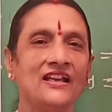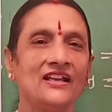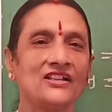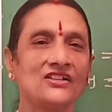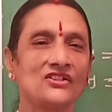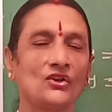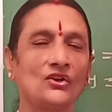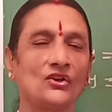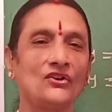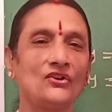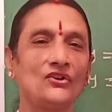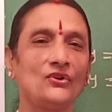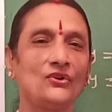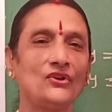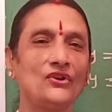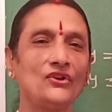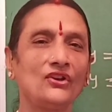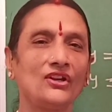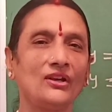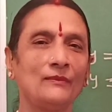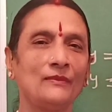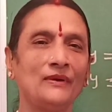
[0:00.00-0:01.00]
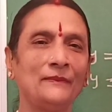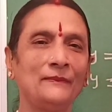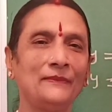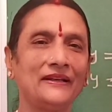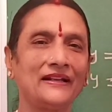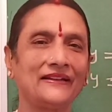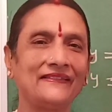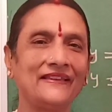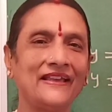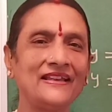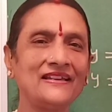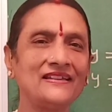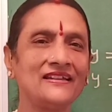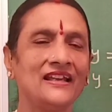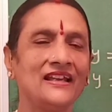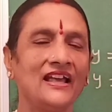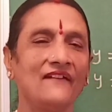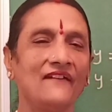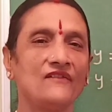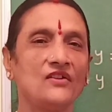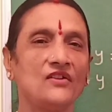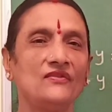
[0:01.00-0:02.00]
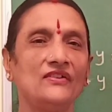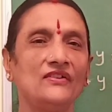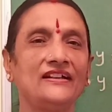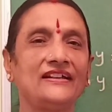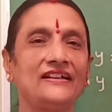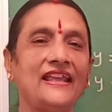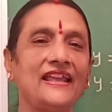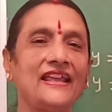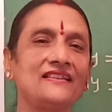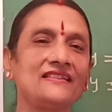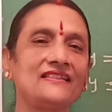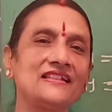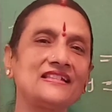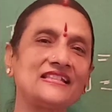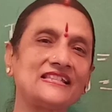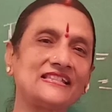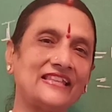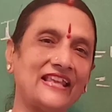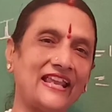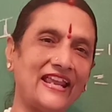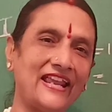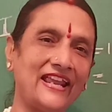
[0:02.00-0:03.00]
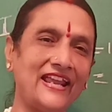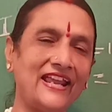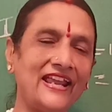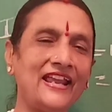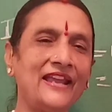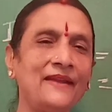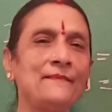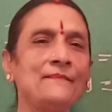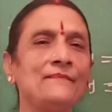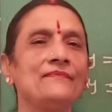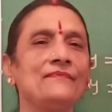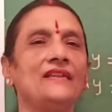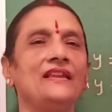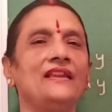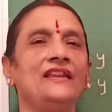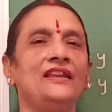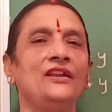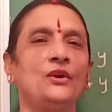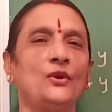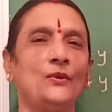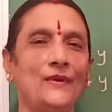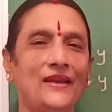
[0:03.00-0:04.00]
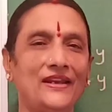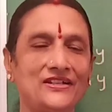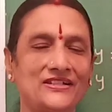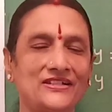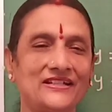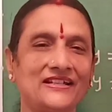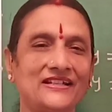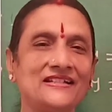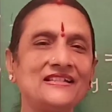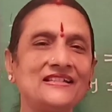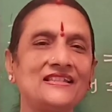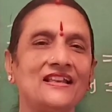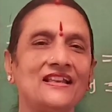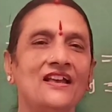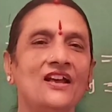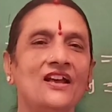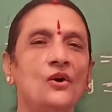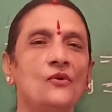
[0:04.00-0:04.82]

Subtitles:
So do you remember that? We will take the same equations